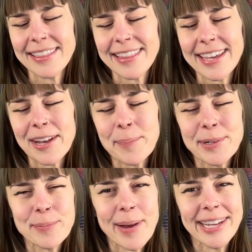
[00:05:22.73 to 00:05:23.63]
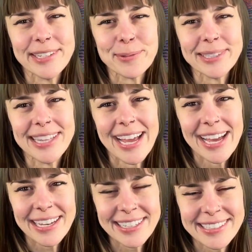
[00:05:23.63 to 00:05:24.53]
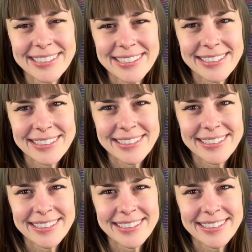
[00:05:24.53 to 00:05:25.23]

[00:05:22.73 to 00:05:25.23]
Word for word: they help your mind relax.